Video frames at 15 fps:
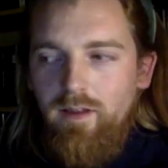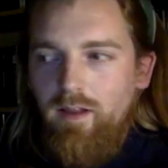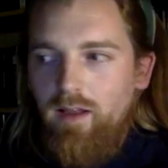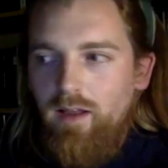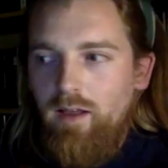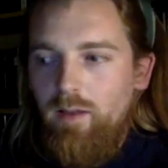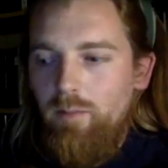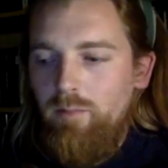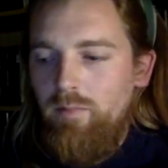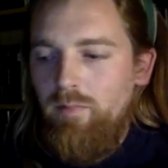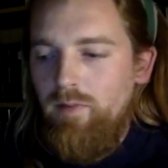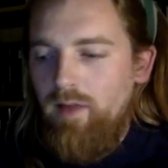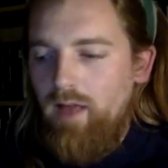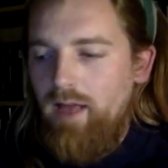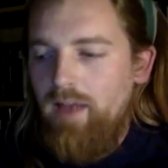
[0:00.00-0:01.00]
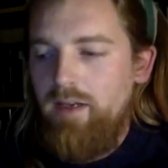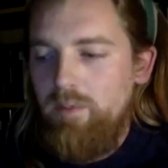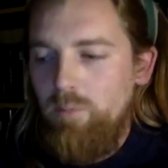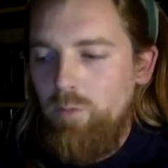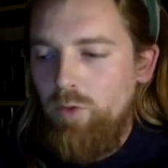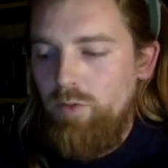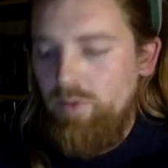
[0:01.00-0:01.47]
um, and in
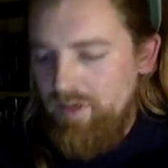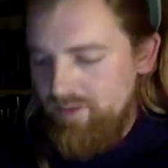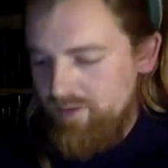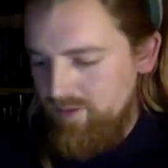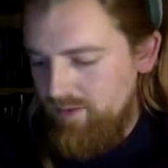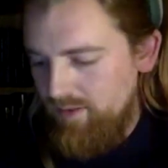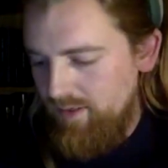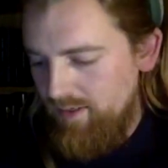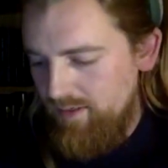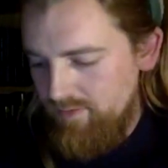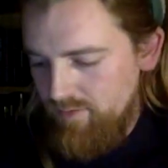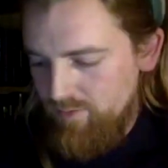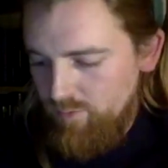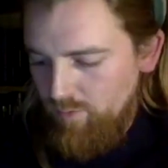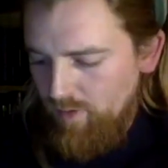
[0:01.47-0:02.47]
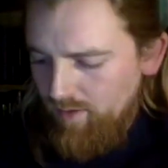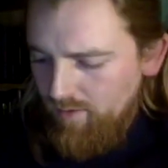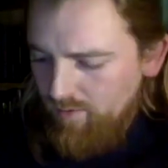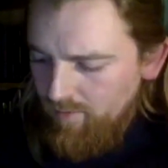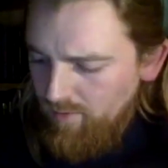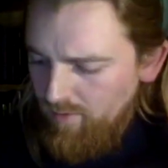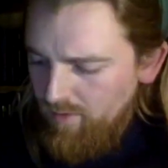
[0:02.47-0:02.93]
more recent years as
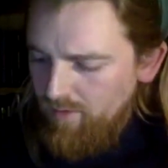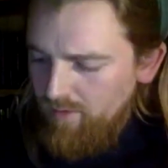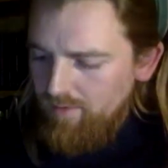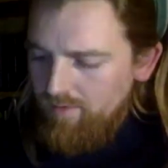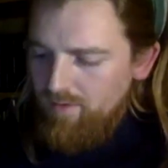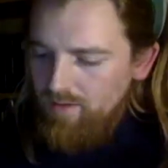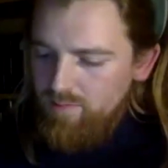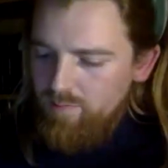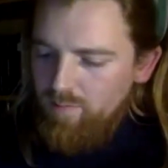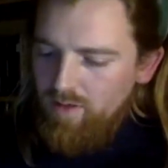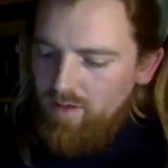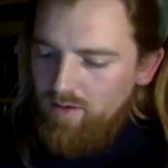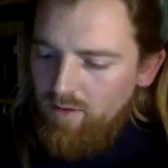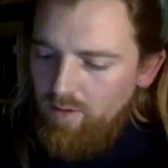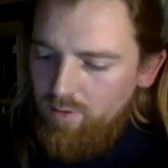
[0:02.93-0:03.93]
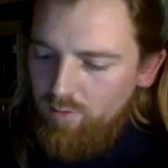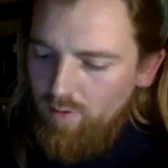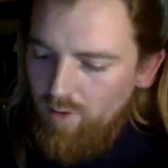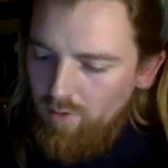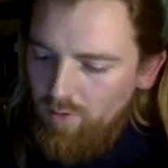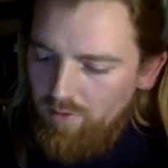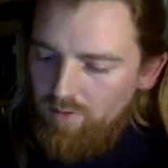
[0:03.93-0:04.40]
well there's been the
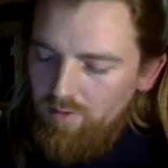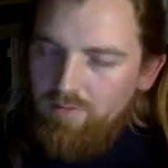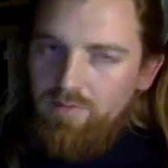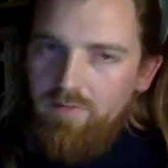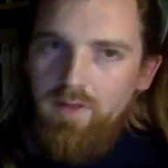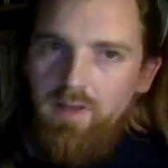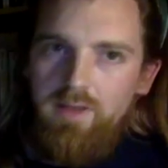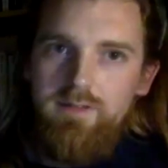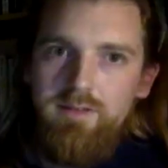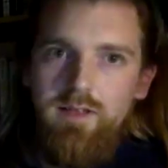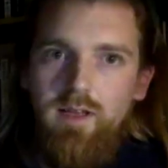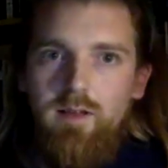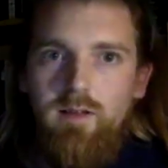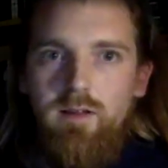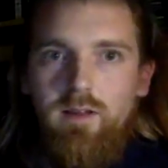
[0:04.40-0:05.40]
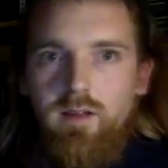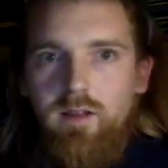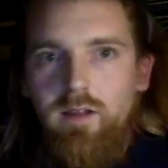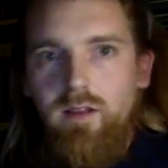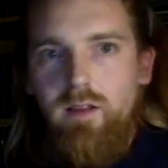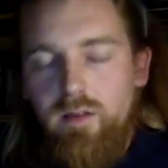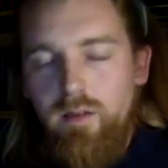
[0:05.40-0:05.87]
growth of this uh,
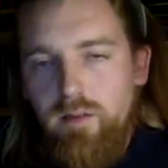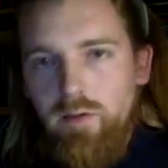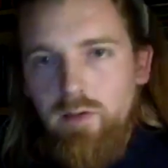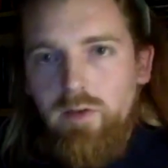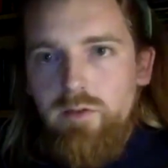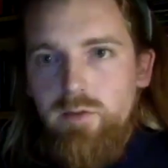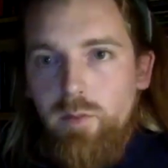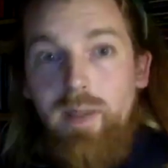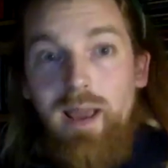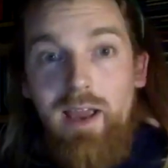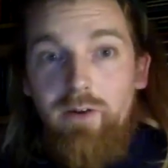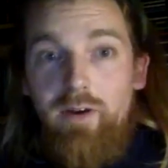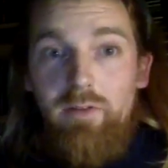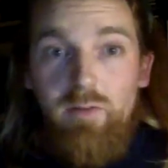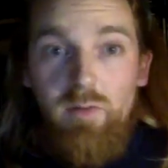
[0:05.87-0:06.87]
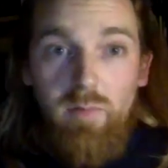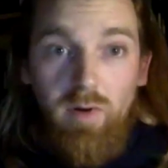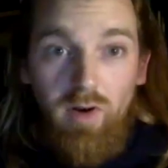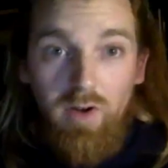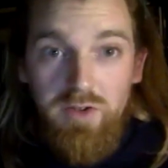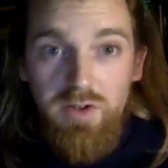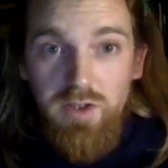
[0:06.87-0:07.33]
sort of
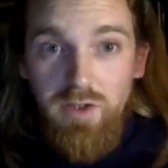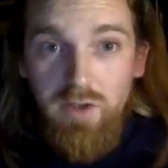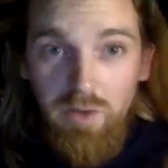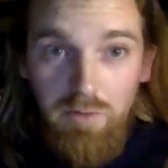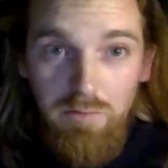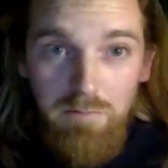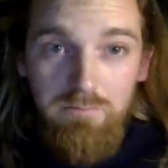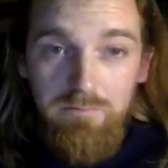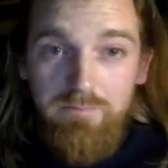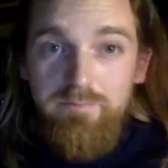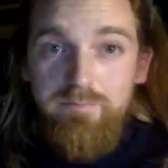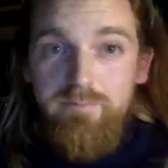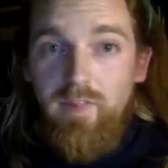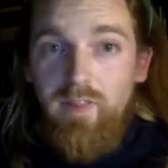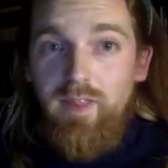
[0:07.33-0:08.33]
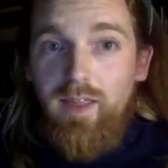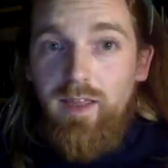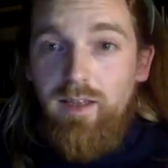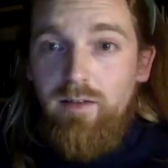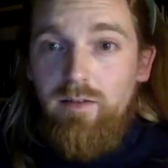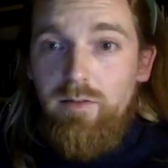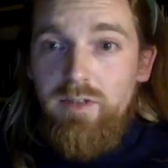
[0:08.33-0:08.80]
paranthropological mm.
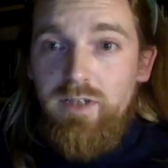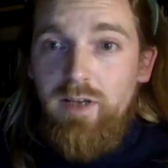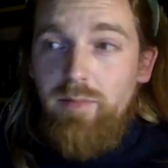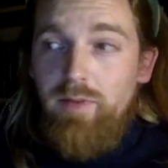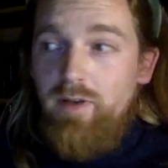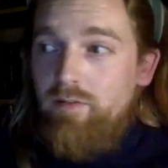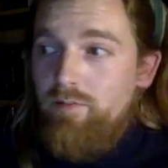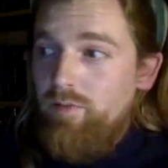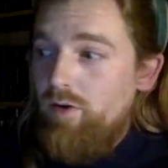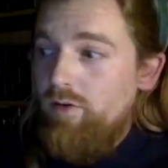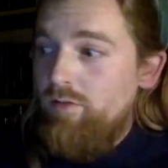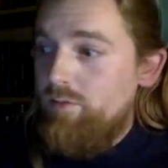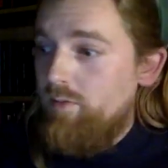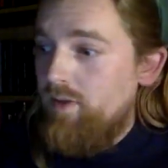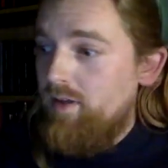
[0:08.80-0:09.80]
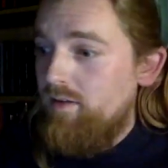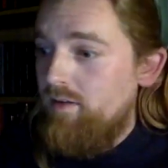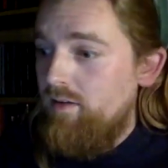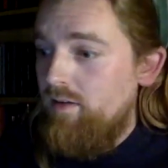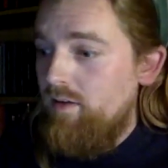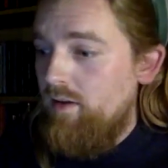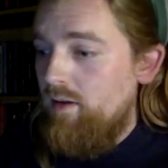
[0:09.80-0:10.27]
thing which i've been involved with
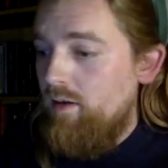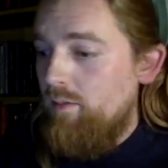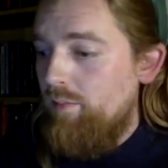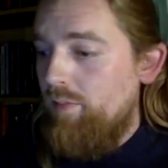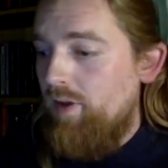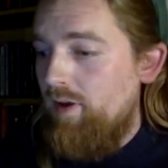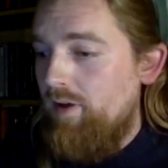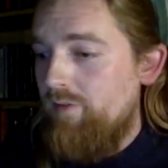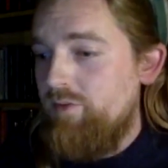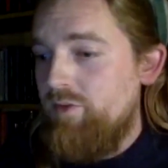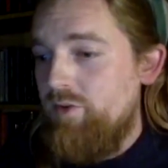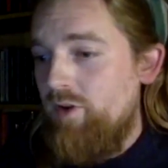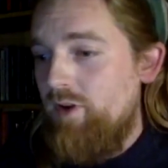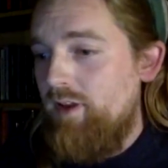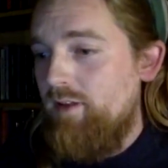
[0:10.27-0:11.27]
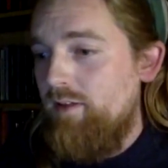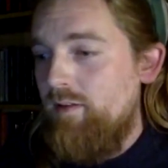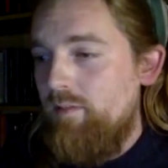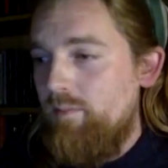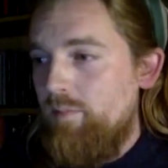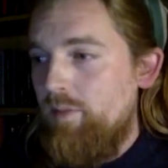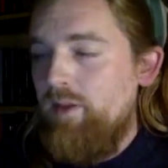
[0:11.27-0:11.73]
but of trying
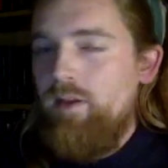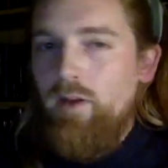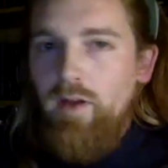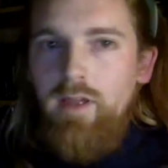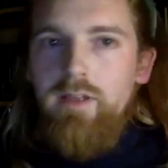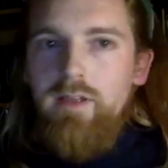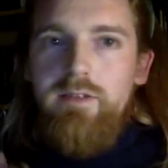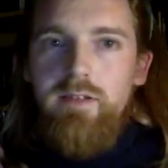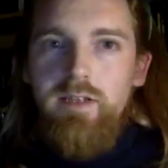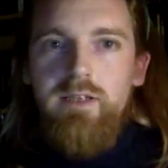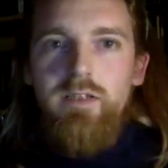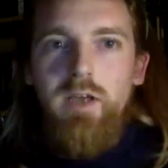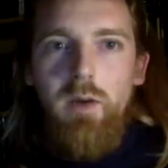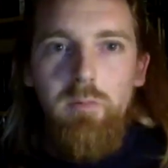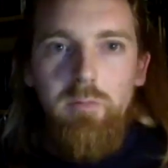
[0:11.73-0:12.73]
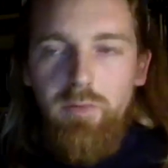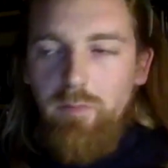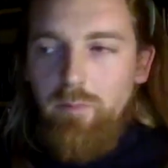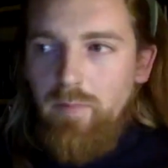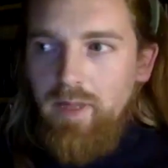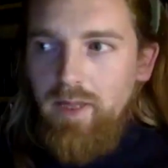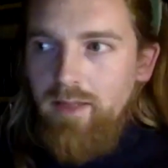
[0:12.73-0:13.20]
but you know it didn't come
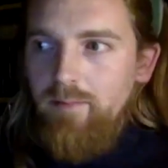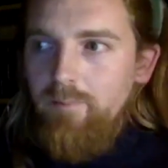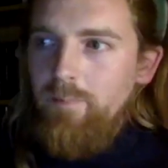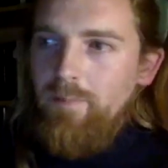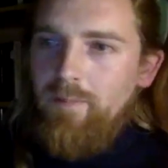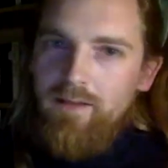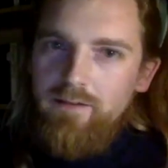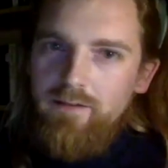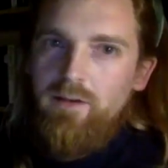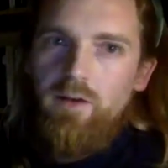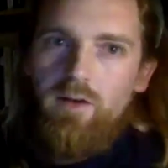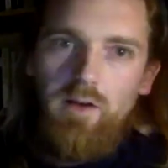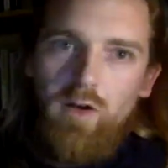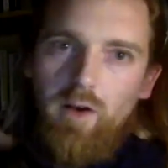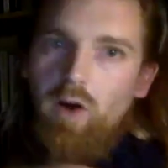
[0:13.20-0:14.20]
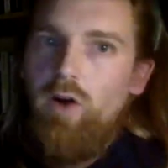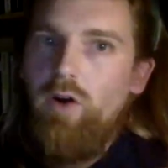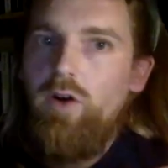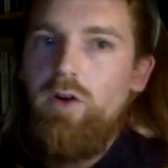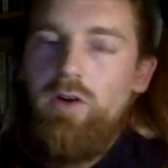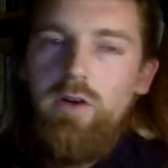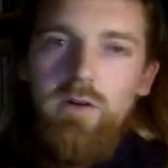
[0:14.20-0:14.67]
from me it's got a
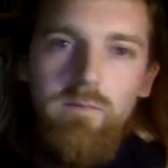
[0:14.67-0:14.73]
long